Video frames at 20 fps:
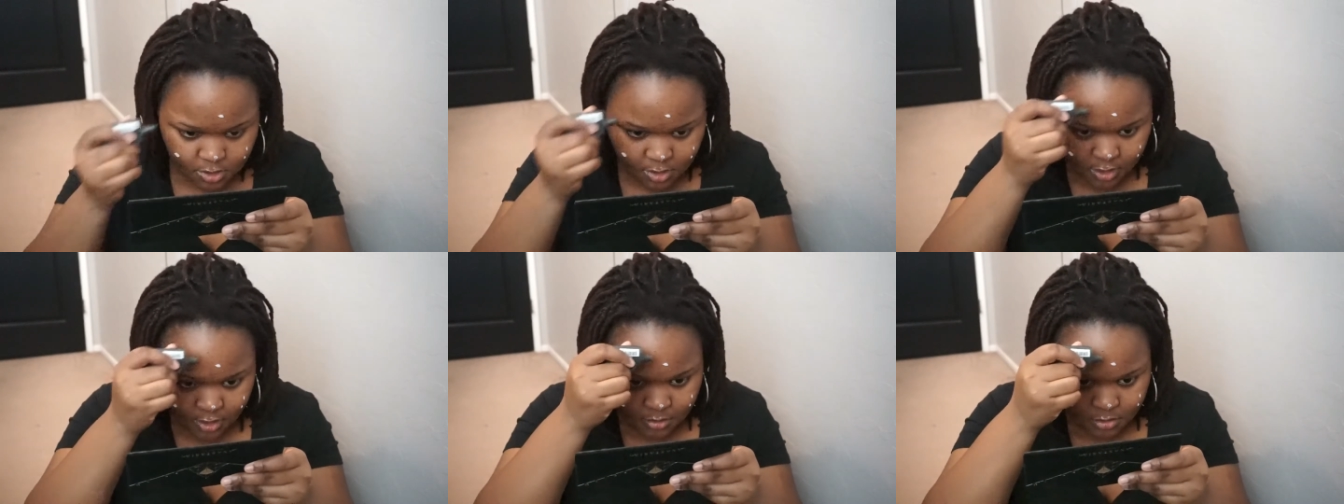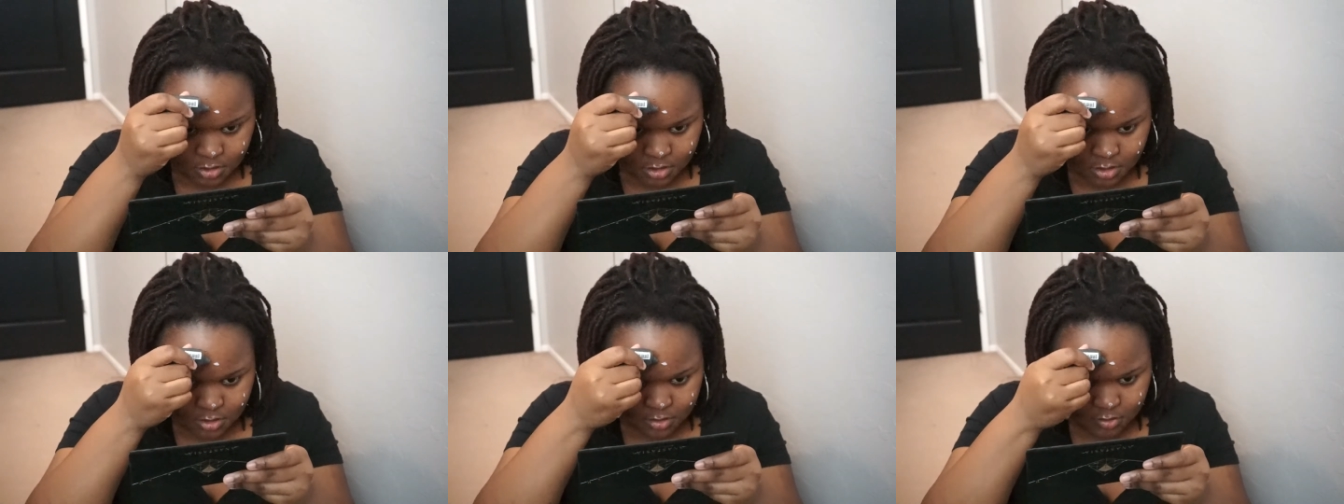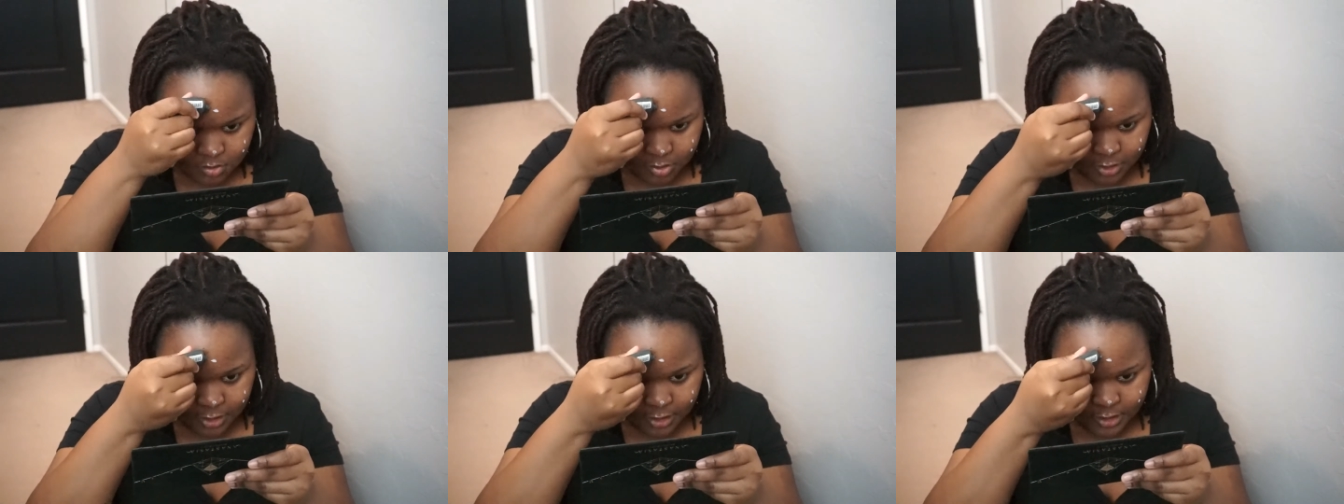Yeah, I'm just going
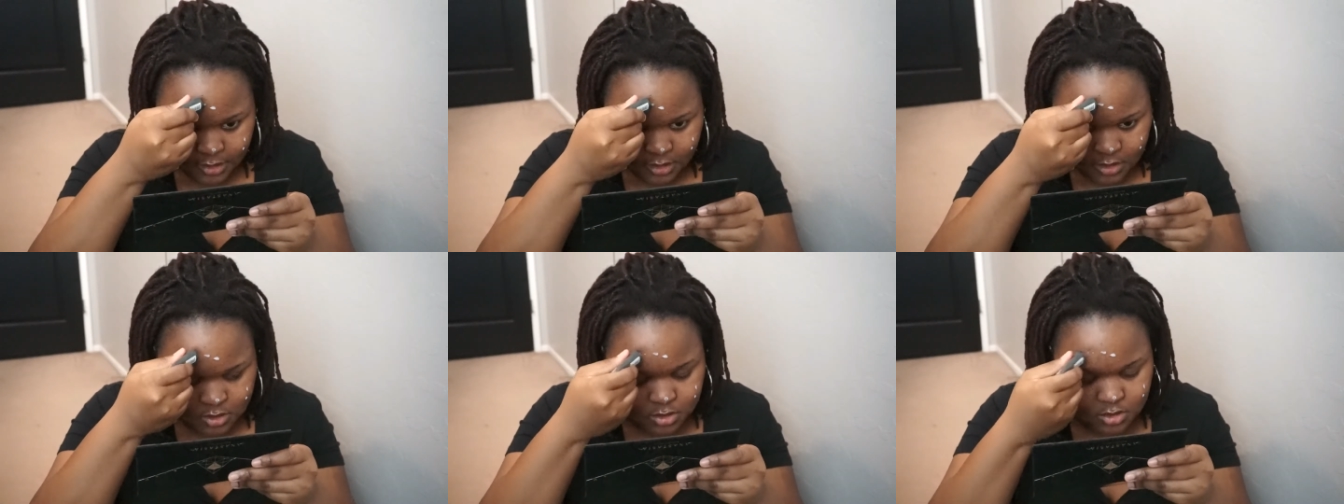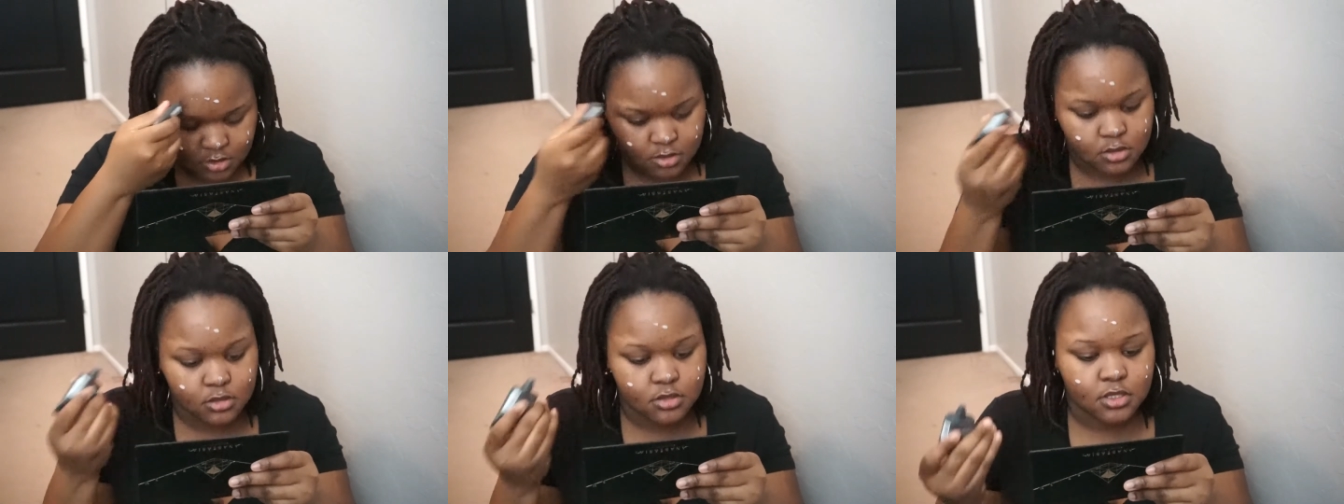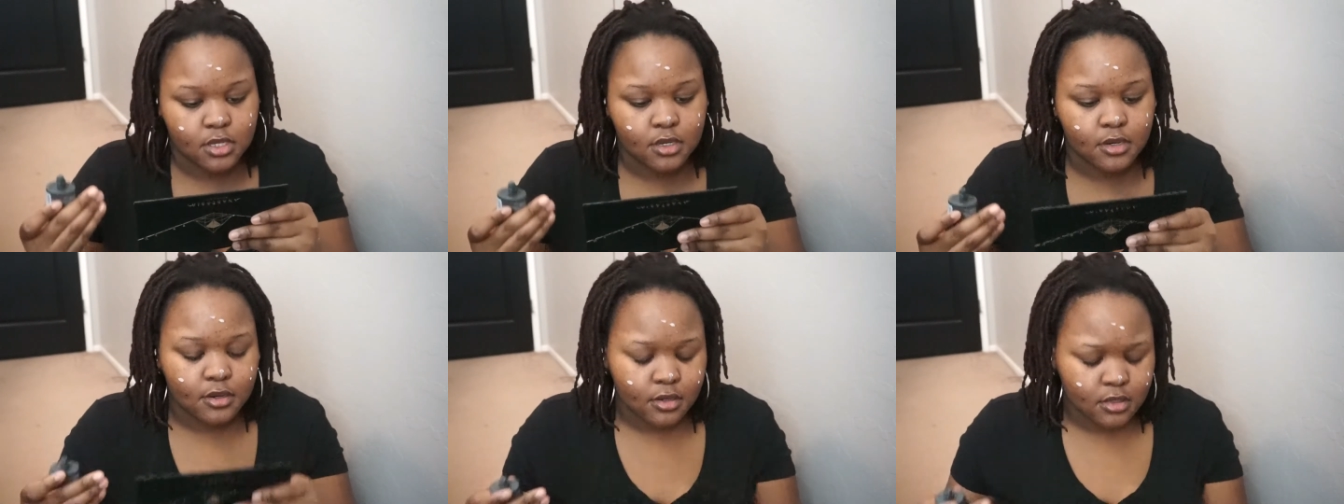to apply it to those
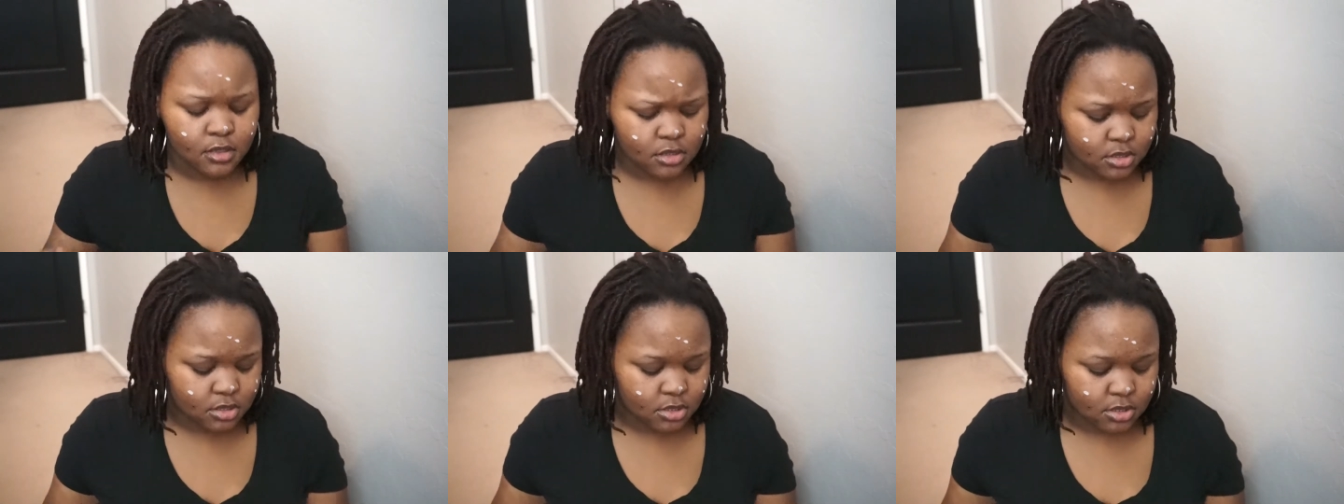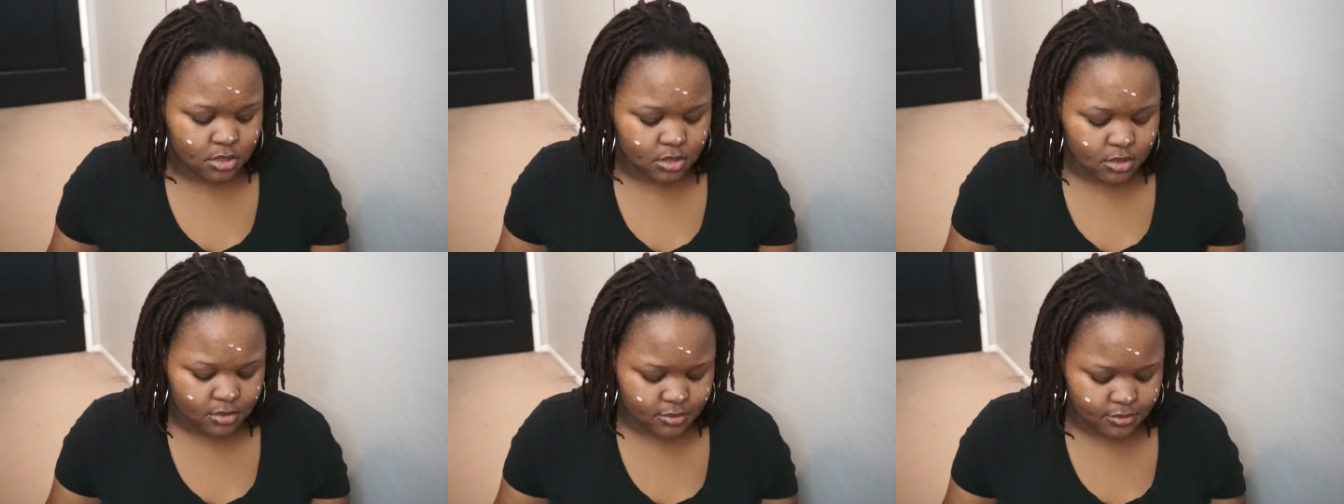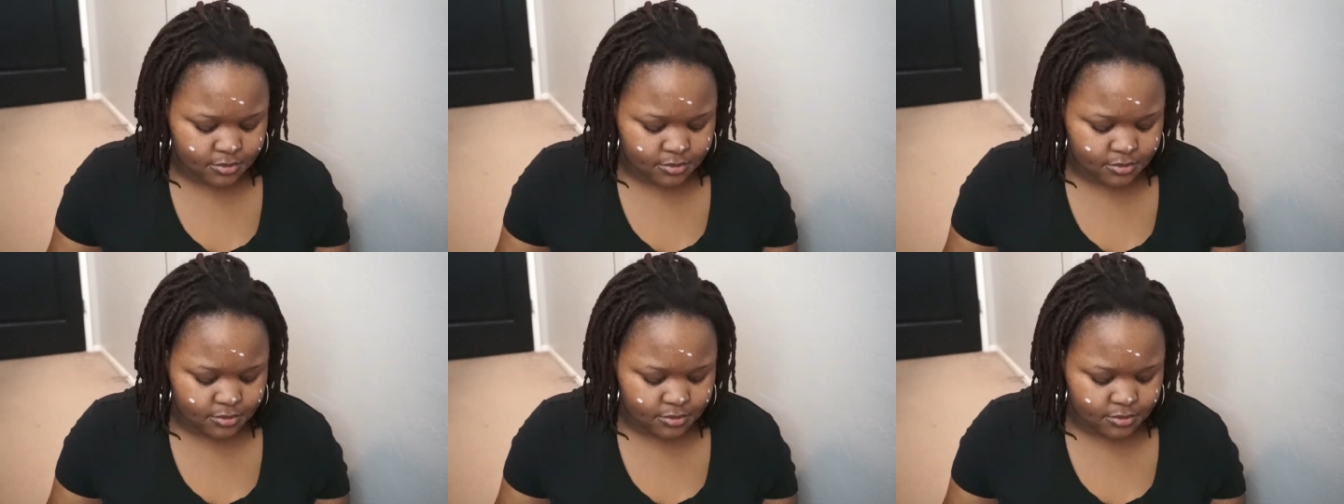areas.